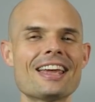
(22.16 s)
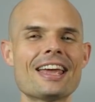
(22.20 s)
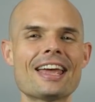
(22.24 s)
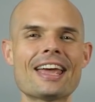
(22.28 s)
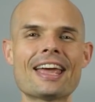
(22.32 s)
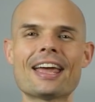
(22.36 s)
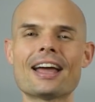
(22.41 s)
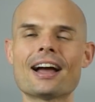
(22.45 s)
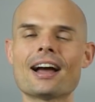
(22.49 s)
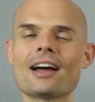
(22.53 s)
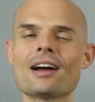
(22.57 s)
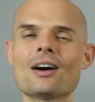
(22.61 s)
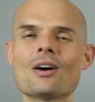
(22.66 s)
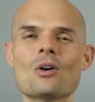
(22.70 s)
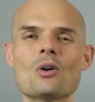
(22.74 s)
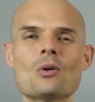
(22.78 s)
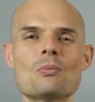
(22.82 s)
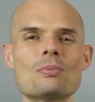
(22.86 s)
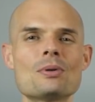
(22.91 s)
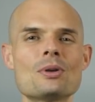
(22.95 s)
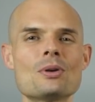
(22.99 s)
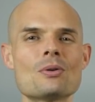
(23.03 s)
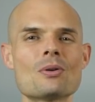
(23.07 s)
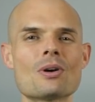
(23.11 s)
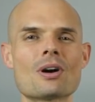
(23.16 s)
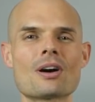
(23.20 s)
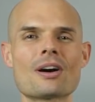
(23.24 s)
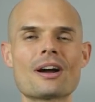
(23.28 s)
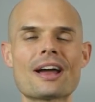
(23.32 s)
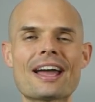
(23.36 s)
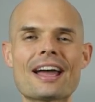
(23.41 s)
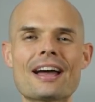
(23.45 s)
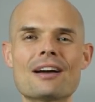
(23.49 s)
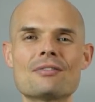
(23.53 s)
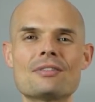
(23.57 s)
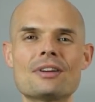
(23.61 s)
Hey, I hope you are
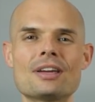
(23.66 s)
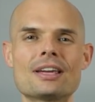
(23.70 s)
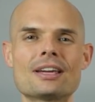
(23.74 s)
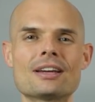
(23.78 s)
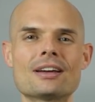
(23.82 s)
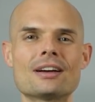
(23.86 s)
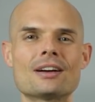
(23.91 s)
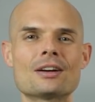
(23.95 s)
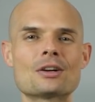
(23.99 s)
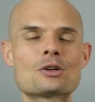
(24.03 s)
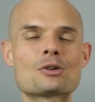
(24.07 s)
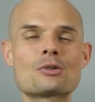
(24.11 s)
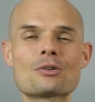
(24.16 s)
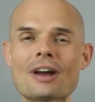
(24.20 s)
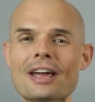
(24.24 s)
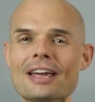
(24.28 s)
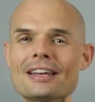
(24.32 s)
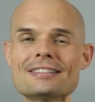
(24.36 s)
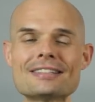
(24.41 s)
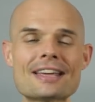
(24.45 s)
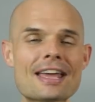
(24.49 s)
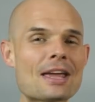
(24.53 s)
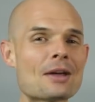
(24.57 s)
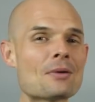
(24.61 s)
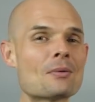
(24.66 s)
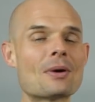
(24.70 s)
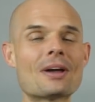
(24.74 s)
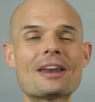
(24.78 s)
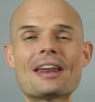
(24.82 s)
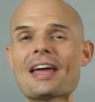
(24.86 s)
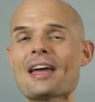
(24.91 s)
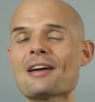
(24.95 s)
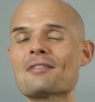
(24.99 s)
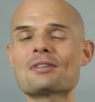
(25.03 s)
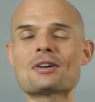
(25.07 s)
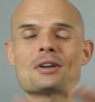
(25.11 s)
having a great day
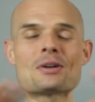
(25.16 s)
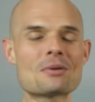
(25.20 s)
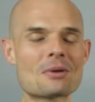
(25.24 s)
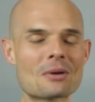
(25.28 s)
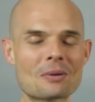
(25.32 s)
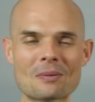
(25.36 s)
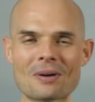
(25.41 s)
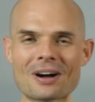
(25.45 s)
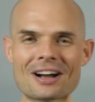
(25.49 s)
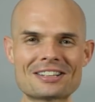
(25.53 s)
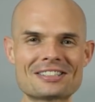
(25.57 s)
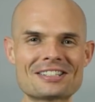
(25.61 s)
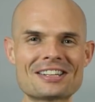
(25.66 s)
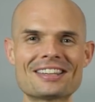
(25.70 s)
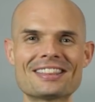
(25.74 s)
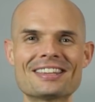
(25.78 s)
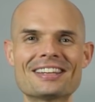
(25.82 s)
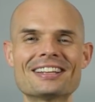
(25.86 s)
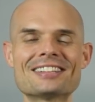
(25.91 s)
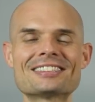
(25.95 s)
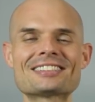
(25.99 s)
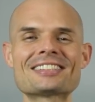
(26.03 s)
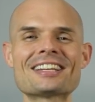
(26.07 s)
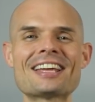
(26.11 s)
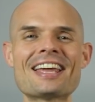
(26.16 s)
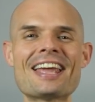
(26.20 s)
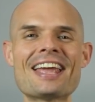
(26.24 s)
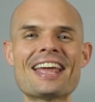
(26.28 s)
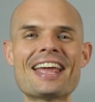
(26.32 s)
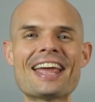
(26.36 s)
whenever you are watching this,